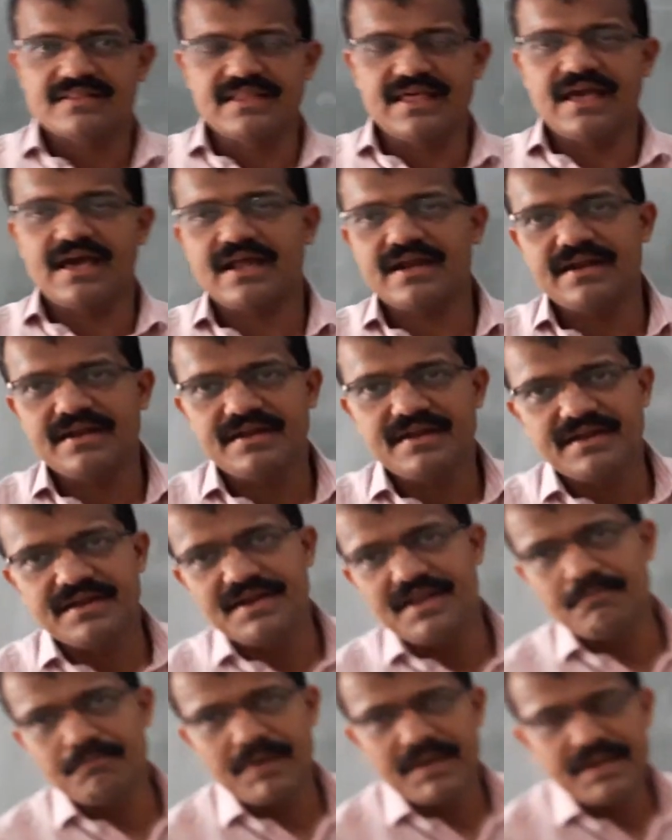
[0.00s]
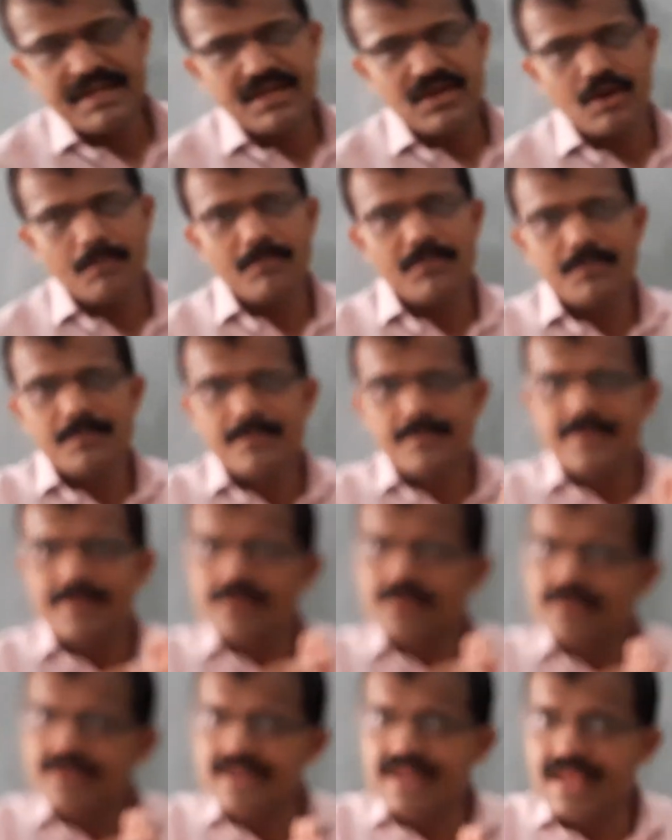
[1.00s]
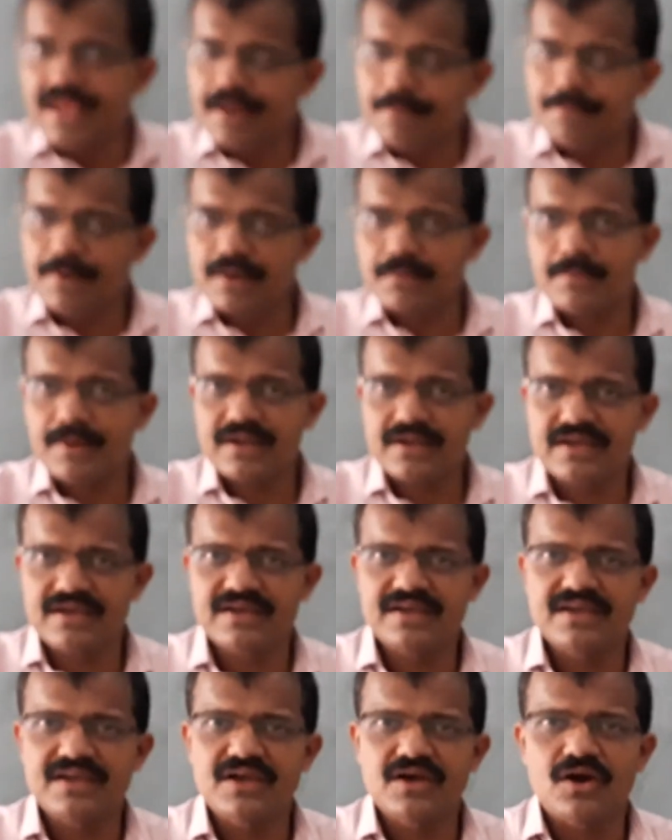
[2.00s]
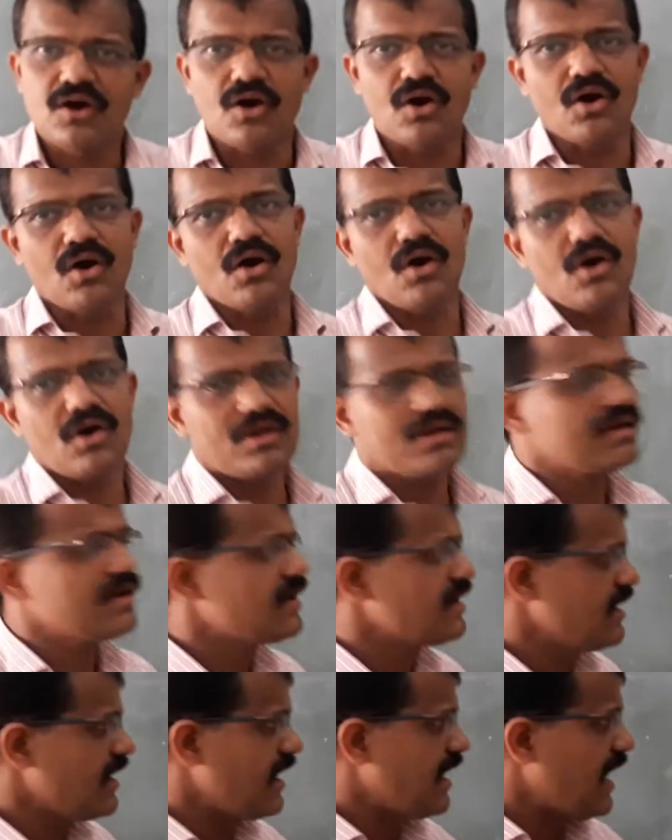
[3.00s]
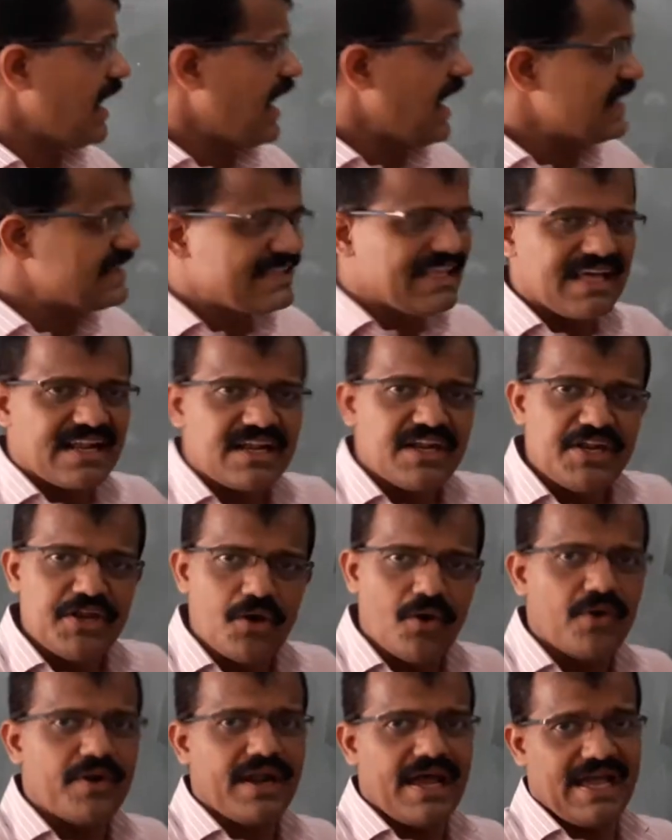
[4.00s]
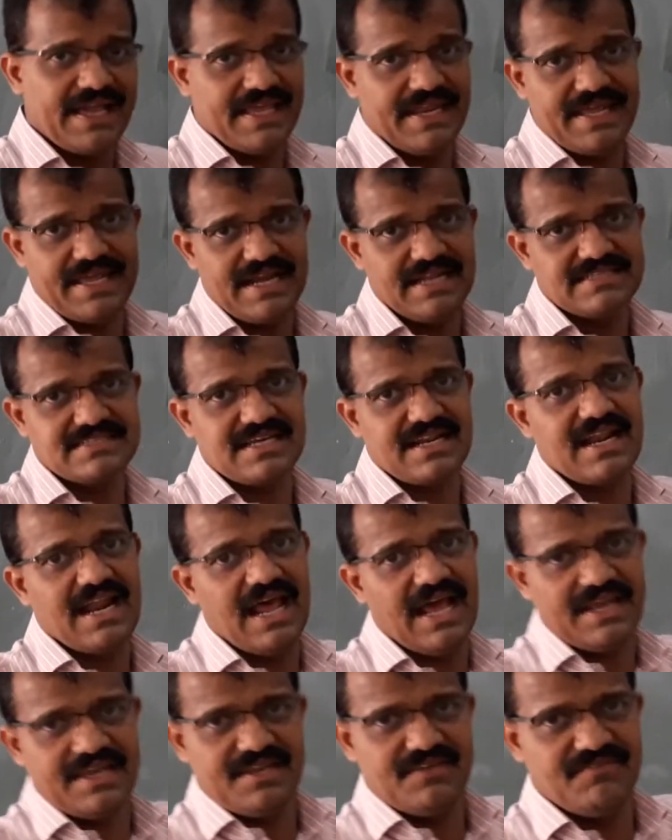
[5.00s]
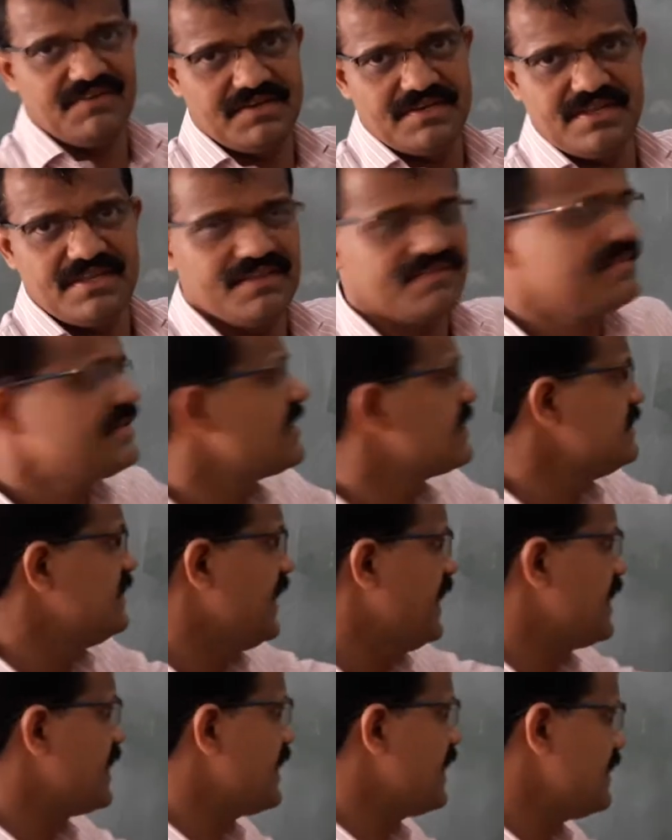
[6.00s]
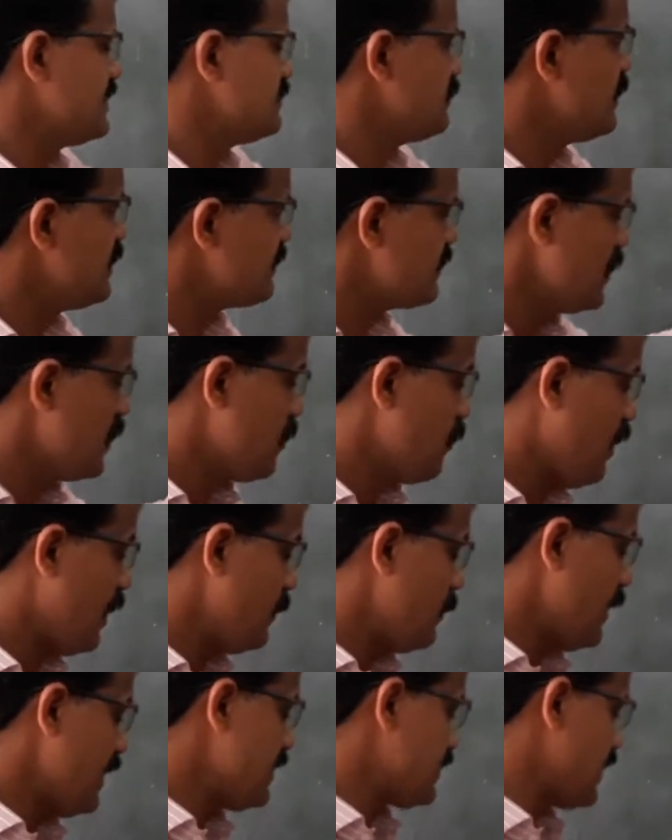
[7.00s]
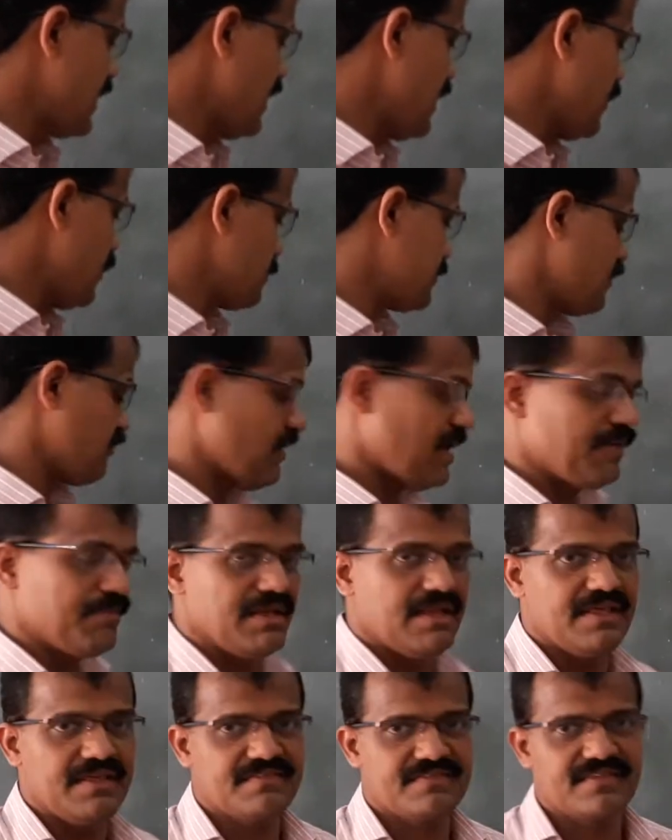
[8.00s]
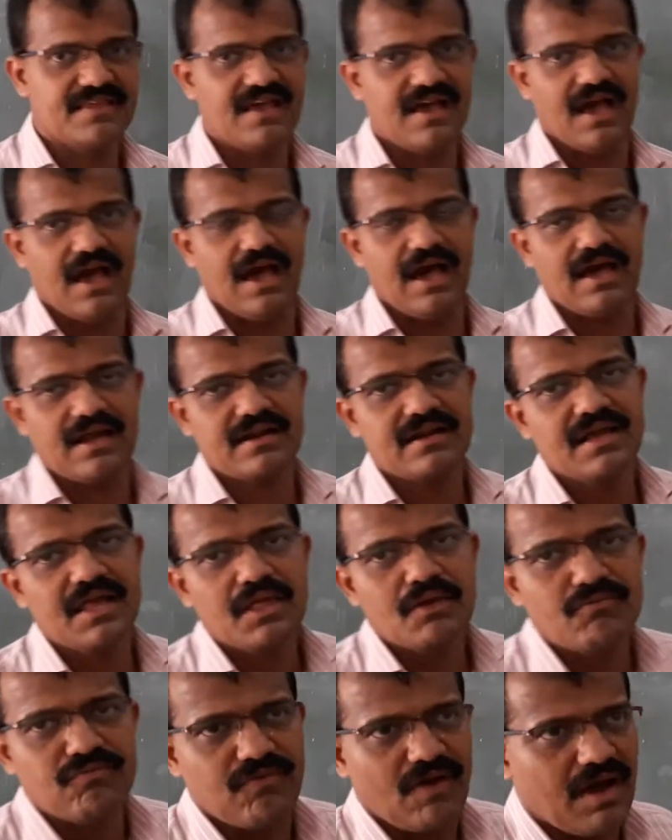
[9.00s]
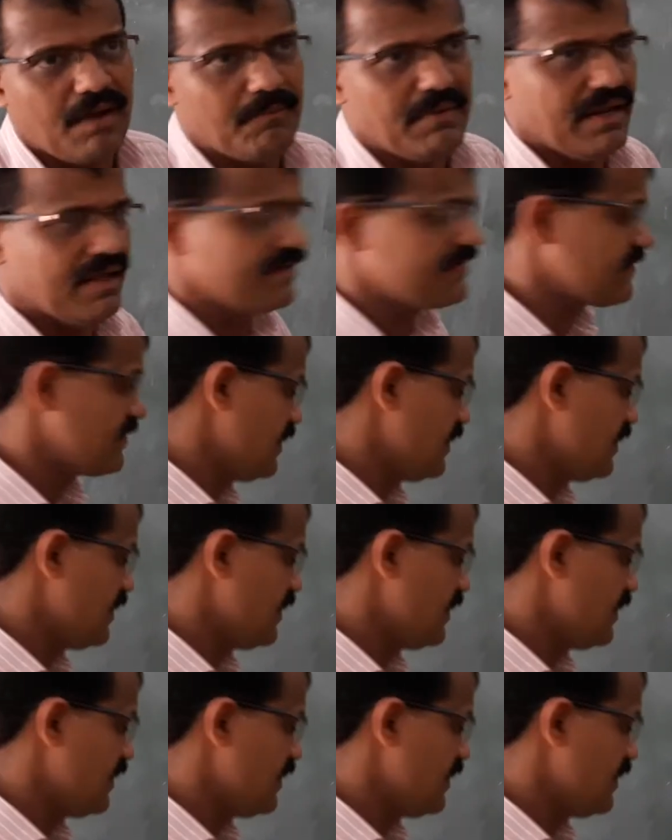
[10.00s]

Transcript: they are depending on labor work or other non-agricultural activities they engage. Means 1/3 of the families are farmless.